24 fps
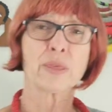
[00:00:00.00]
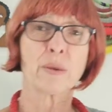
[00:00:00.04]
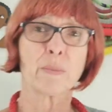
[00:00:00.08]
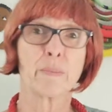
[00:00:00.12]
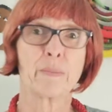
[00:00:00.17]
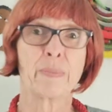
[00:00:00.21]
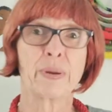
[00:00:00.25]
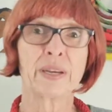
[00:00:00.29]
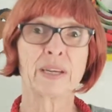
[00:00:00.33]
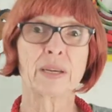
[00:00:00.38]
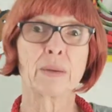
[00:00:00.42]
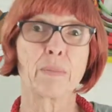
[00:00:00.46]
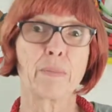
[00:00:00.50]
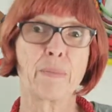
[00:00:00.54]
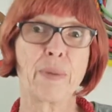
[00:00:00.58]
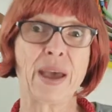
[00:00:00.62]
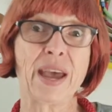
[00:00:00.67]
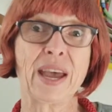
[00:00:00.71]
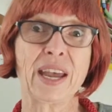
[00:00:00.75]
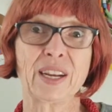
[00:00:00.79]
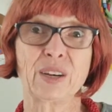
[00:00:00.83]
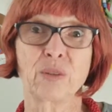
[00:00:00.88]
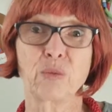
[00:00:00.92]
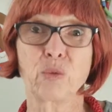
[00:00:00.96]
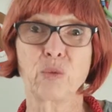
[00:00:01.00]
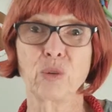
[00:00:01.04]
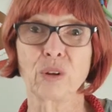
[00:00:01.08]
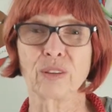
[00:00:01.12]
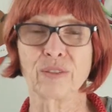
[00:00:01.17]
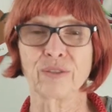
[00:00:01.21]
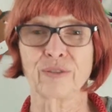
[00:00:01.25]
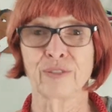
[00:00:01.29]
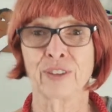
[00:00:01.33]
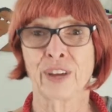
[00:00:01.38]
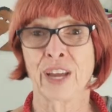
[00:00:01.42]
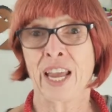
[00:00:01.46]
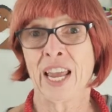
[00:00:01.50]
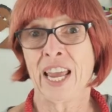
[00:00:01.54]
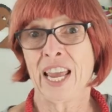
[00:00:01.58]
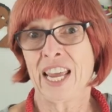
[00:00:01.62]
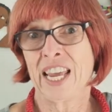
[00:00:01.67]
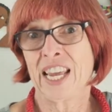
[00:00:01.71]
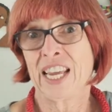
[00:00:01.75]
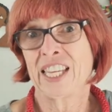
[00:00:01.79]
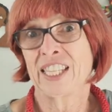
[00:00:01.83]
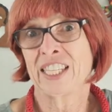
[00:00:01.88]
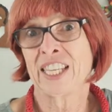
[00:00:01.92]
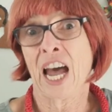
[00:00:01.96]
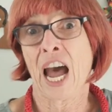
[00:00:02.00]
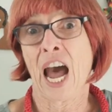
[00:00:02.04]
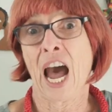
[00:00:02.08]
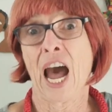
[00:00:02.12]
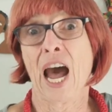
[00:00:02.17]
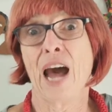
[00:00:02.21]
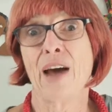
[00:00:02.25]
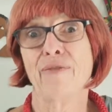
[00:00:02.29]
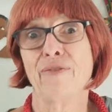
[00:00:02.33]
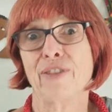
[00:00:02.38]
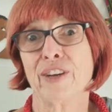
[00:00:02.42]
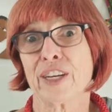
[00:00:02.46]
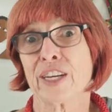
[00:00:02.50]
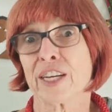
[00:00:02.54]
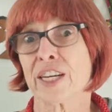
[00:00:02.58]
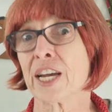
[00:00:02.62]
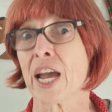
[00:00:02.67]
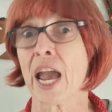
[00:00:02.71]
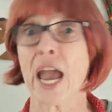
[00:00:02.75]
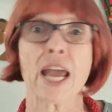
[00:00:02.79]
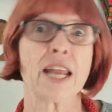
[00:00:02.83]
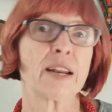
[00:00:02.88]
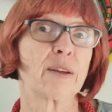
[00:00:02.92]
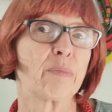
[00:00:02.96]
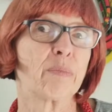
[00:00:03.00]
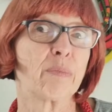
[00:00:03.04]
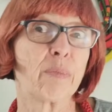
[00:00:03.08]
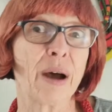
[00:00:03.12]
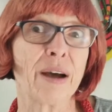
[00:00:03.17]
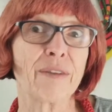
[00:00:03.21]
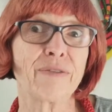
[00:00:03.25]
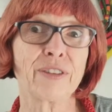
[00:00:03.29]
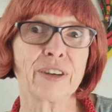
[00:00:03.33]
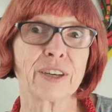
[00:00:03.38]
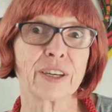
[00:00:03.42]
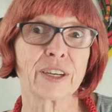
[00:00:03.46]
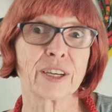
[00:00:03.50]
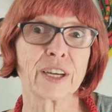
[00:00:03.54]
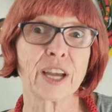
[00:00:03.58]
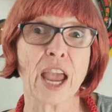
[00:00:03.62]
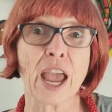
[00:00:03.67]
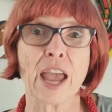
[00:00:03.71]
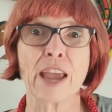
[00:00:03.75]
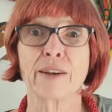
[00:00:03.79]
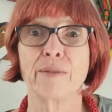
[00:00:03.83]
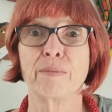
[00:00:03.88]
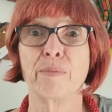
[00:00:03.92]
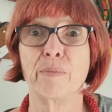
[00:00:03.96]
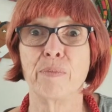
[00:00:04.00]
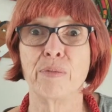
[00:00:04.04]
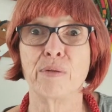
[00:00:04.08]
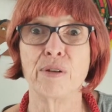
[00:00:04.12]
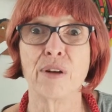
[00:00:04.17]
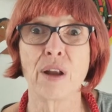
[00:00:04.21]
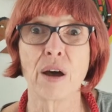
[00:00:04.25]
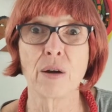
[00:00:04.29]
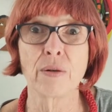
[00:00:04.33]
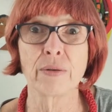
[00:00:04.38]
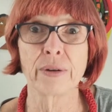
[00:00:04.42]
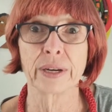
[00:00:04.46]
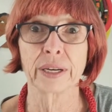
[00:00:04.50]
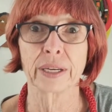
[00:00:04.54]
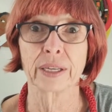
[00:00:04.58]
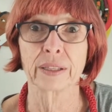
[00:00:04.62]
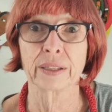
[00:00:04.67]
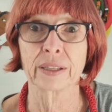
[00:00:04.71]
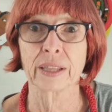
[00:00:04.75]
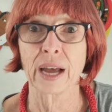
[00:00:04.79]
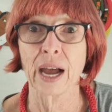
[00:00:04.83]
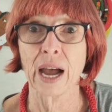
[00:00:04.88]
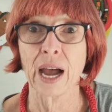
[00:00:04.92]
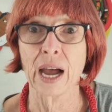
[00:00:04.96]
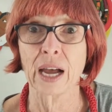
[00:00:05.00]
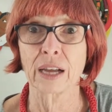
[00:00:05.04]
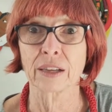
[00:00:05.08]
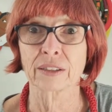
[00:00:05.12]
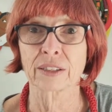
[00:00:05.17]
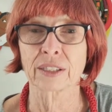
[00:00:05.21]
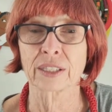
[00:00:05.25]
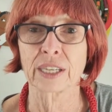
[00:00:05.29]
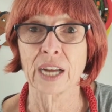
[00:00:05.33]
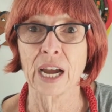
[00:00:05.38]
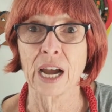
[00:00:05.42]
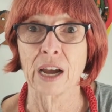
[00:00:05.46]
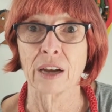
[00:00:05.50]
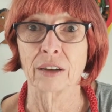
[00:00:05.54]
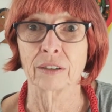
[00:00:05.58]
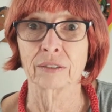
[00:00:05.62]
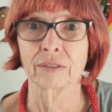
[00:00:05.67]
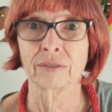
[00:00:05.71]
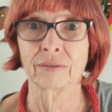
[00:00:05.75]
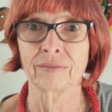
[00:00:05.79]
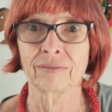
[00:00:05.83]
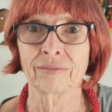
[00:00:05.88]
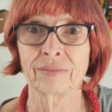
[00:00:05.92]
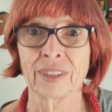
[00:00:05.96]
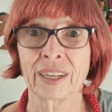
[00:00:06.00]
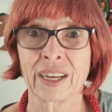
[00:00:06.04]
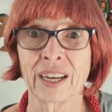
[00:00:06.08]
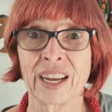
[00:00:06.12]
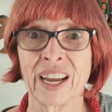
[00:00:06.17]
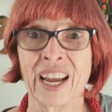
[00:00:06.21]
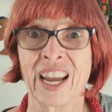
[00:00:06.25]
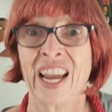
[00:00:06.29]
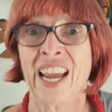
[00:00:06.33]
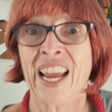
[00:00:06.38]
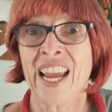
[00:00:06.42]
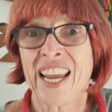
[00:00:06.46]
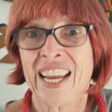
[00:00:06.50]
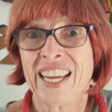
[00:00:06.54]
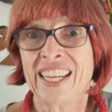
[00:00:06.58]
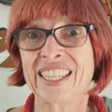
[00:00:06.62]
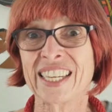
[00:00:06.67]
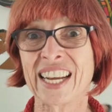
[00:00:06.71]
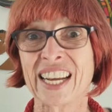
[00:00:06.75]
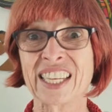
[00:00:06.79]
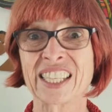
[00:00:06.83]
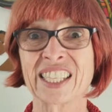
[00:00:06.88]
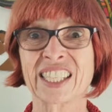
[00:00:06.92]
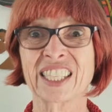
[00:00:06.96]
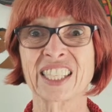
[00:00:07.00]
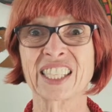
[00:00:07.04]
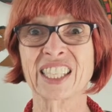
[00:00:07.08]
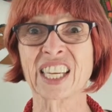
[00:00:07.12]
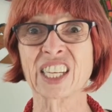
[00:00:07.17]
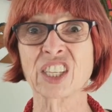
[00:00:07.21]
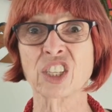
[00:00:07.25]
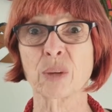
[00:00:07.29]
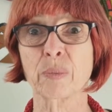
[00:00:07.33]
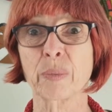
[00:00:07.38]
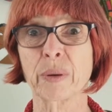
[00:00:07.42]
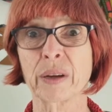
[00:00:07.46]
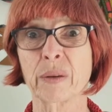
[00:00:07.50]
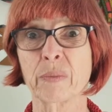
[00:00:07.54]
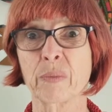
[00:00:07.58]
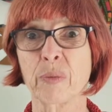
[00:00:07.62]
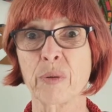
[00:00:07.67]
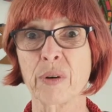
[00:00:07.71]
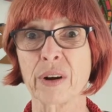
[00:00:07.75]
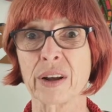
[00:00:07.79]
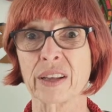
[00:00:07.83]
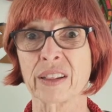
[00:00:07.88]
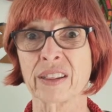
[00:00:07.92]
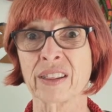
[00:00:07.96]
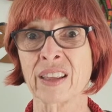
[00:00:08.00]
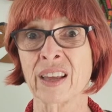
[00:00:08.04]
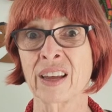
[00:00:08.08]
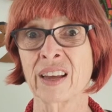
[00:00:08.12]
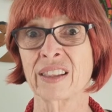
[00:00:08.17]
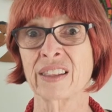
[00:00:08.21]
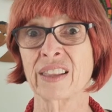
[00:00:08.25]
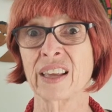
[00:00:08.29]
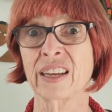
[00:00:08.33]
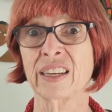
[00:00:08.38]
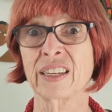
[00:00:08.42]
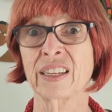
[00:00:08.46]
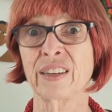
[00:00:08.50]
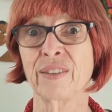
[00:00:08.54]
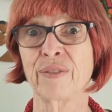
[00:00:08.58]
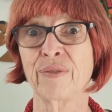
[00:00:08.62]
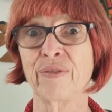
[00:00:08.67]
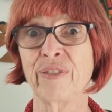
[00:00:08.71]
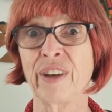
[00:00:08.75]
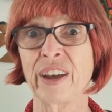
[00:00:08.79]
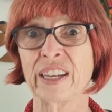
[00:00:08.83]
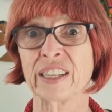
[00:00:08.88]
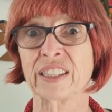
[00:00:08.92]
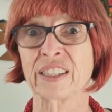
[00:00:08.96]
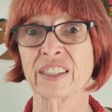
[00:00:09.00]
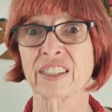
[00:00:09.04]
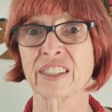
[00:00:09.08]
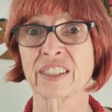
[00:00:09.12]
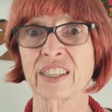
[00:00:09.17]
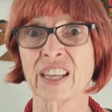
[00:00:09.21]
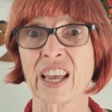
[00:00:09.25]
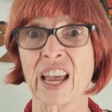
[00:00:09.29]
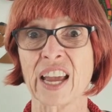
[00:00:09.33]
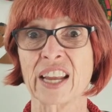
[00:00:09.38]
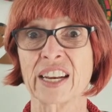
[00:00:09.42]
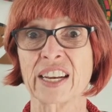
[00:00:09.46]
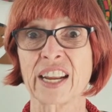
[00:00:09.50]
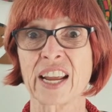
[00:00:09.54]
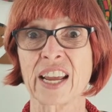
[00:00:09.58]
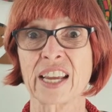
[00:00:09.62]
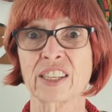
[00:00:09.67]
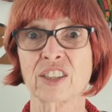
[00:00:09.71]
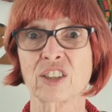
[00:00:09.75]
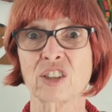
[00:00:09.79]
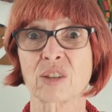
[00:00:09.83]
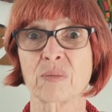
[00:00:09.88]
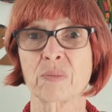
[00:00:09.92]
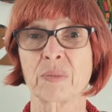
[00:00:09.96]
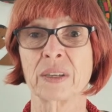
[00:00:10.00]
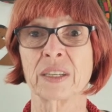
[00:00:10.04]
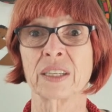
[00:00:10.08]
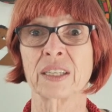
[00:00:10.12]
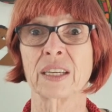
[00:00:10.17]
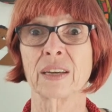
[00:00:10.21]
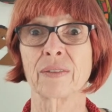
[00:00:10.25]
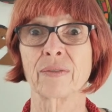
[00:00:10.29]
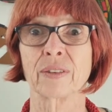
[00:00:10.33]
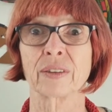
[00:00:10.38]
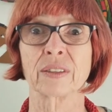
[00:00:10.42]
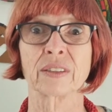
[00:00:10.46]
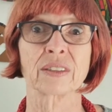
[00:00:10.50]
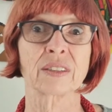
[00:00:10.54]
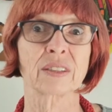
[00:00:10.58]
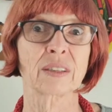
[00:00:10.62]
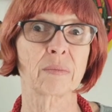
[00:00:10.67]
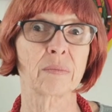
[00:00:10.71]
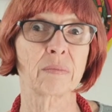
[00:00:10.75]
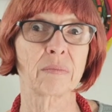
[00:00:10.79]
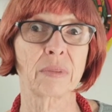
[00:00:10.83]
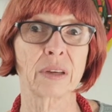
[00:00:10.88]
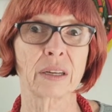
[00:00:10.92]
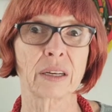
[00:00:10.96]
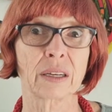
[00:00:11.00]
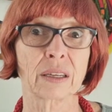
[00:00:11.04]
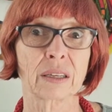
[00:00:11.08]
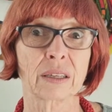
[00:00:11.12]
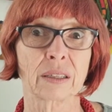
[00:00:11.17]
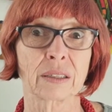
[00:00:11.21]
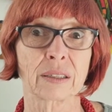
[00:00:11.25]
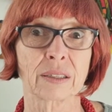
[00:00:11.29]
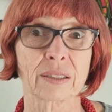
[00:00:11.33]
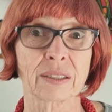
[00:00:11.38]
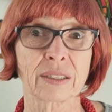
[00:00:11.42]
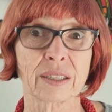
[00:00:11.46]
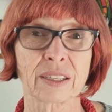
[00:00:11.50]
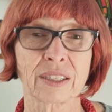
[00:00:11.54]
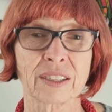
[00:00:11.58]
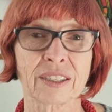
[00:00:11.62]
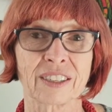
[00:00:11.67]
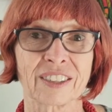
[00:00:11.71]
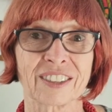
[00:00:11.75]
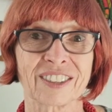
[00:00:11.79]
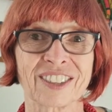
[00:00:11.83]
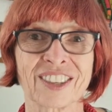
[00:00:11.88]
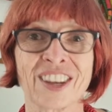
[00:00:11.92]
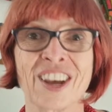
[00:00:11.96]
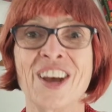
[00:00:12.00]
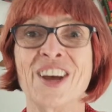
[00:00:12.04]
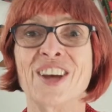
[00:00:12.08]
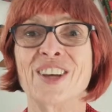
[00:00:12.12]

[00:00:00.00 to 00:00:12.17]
the big bad wolf is huffing and puffing and blowing the house down, he takes such a big breath that he faints and has to be given some medical assistance?